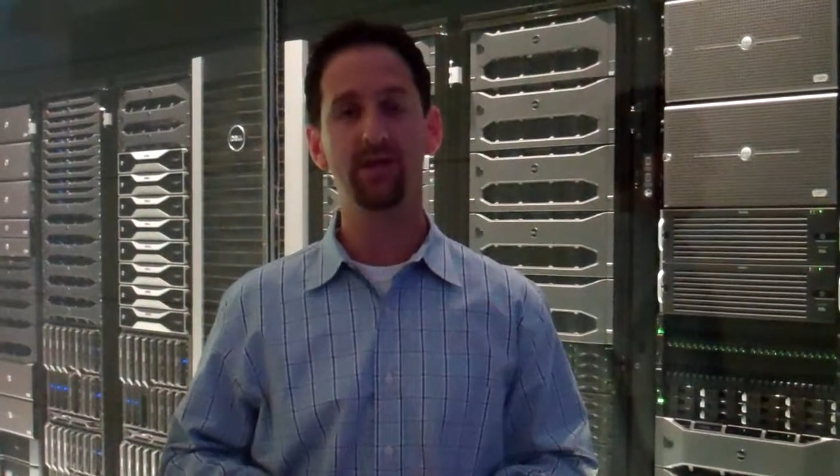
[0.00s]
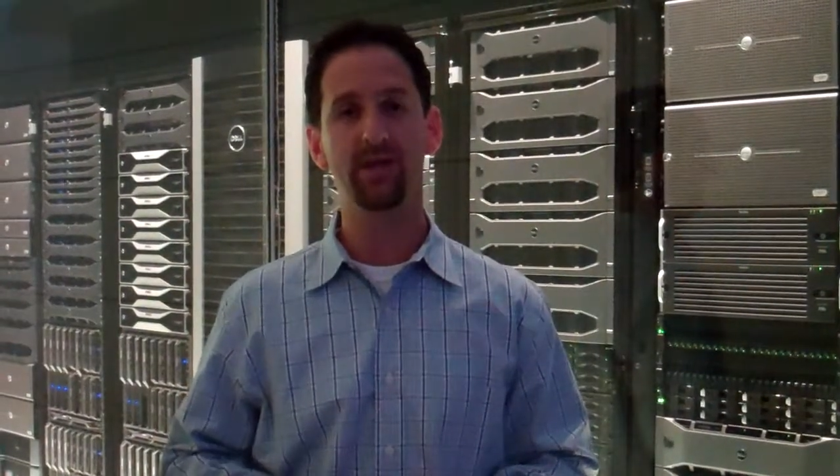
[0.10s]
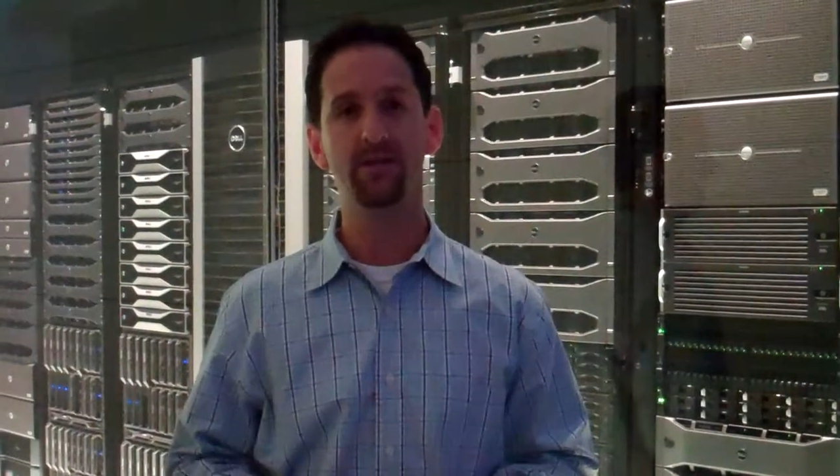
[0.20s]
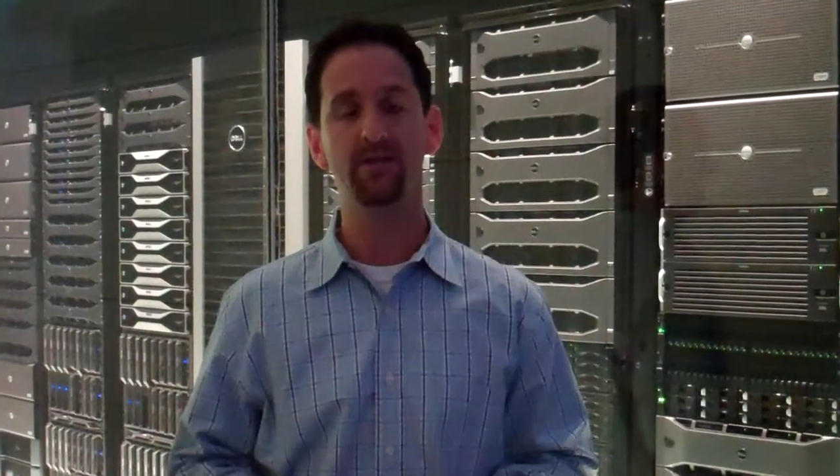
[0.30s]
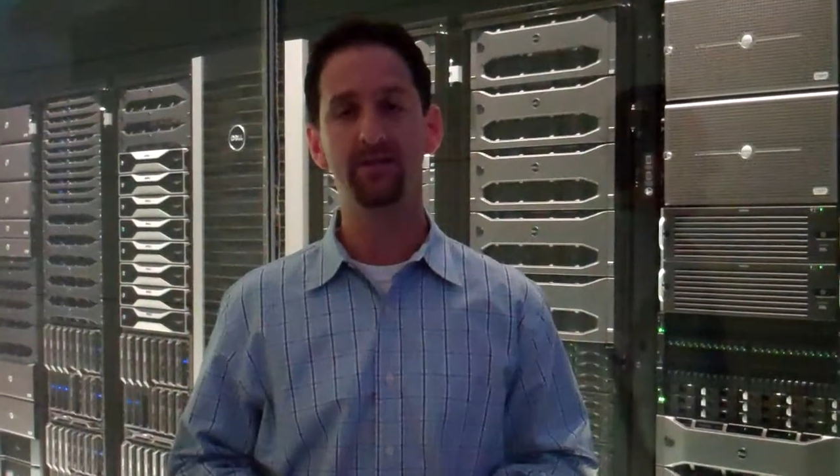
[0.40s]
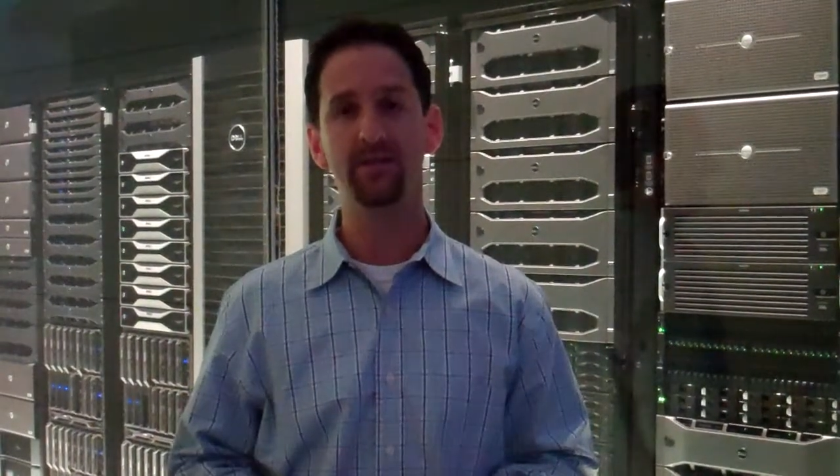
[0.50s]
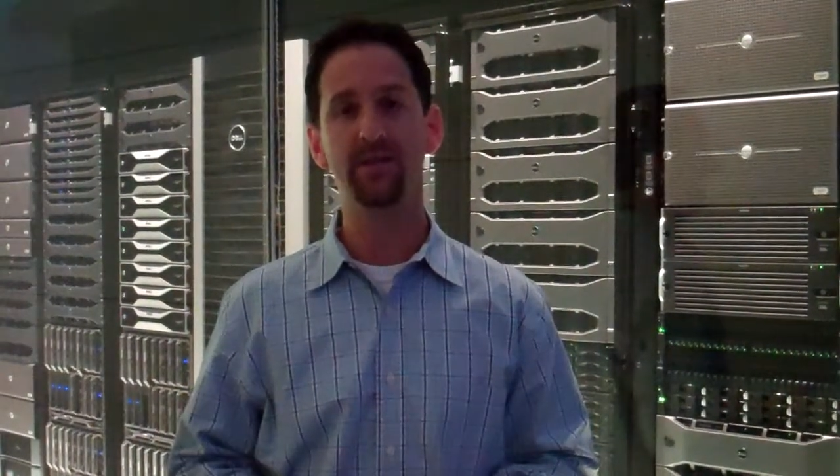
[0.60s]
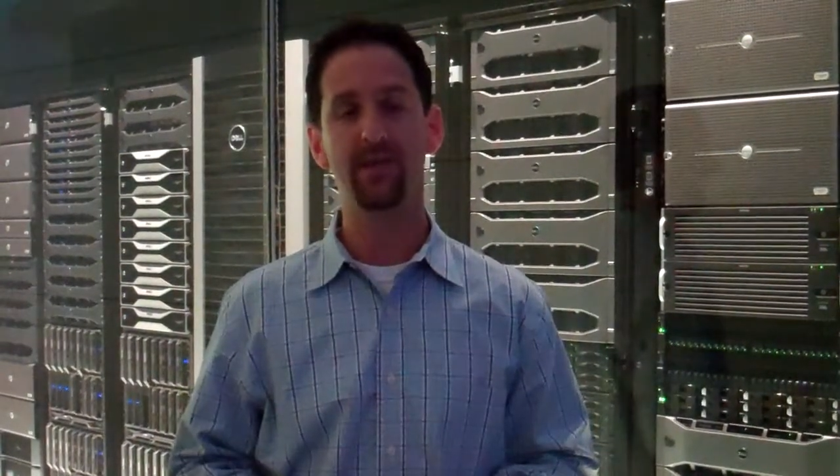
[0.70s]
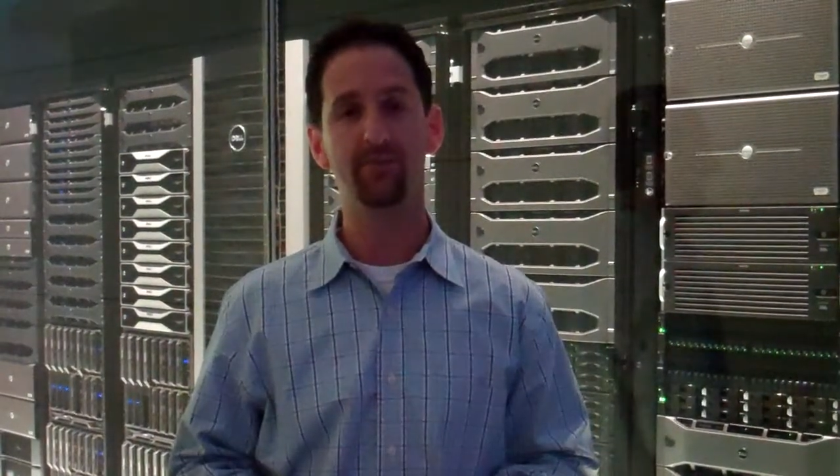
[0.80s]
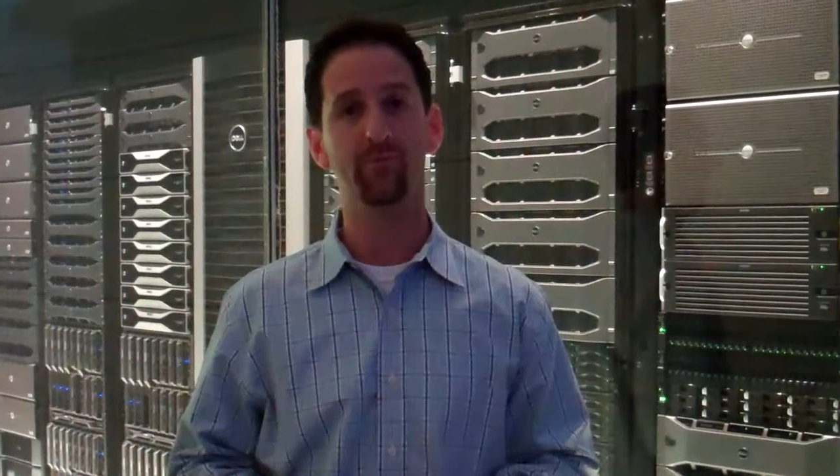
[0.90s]
and cleanly
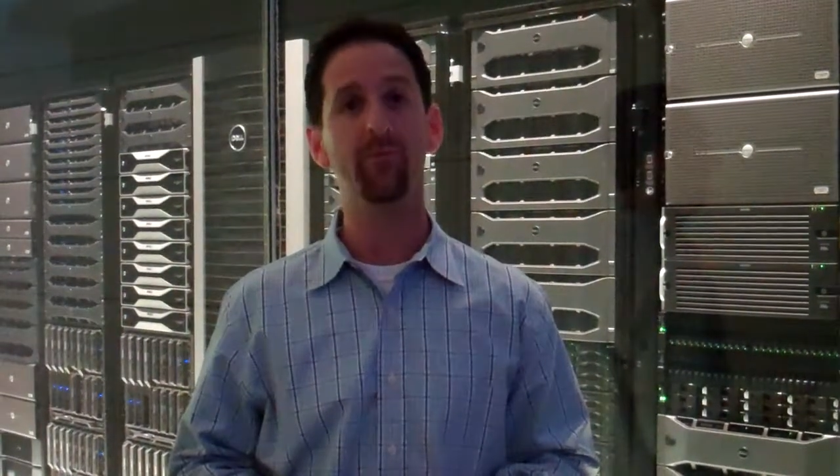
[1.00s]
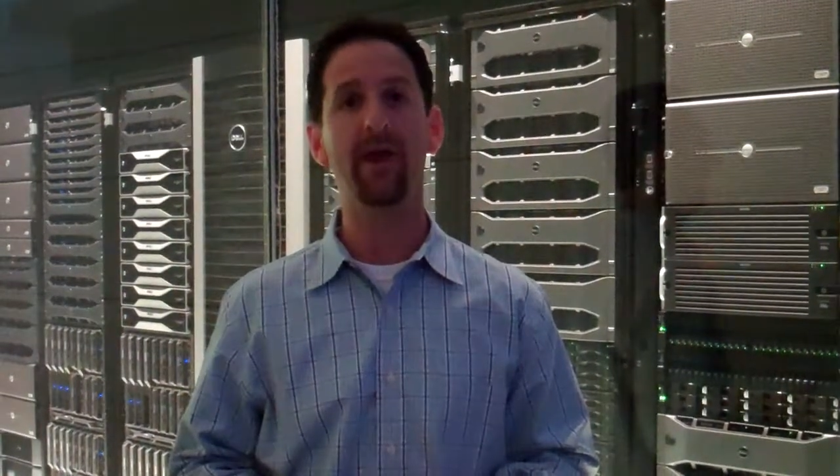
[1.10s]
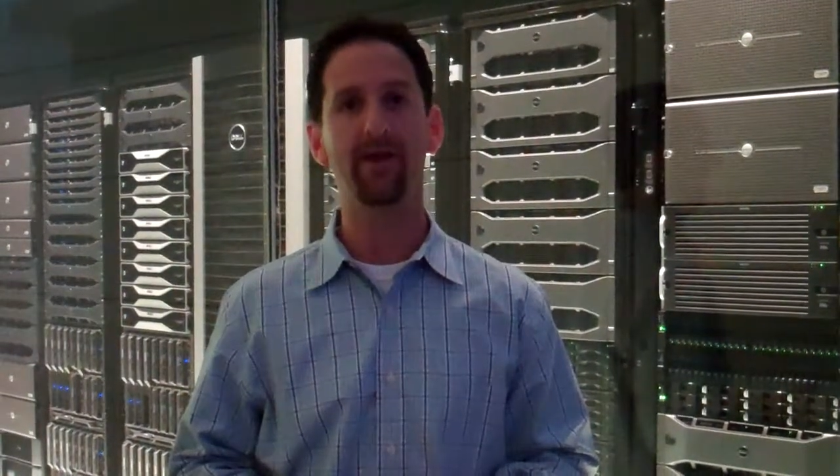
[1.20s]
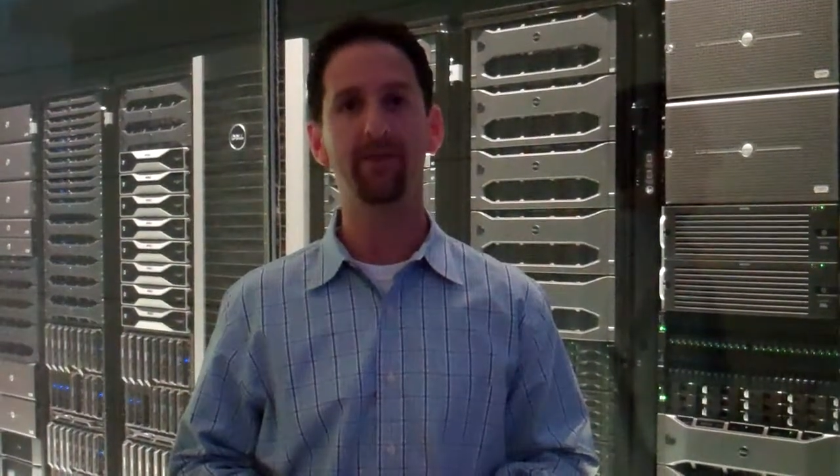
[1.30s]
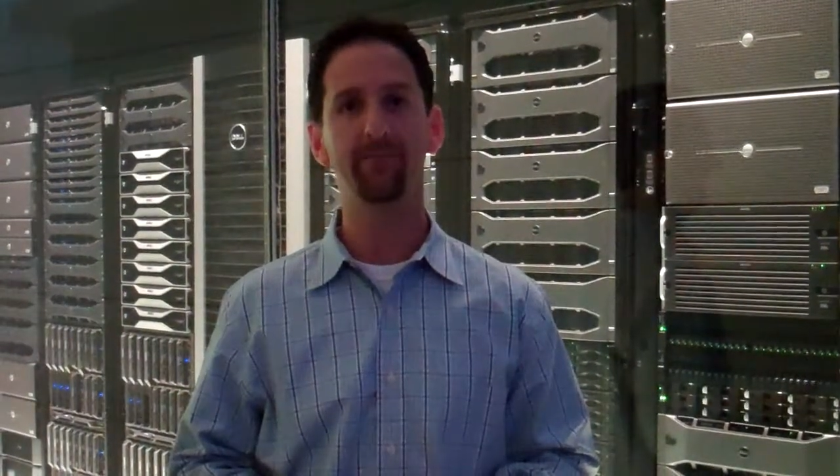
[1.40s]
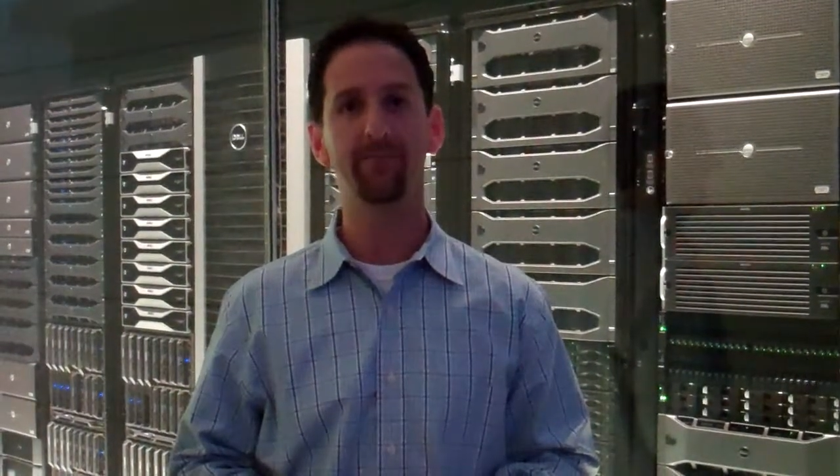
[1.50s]
cabled rack.